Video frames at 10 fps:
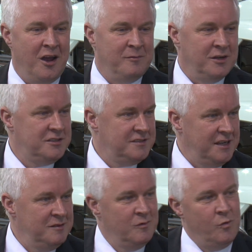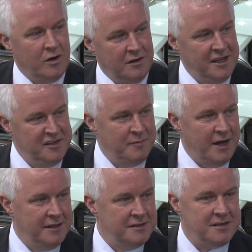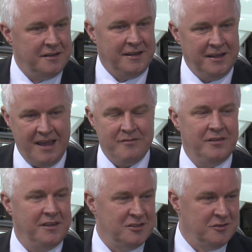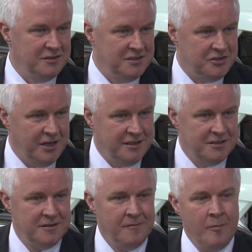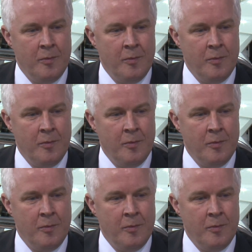how much time, work-life balance, I think everything's going to change.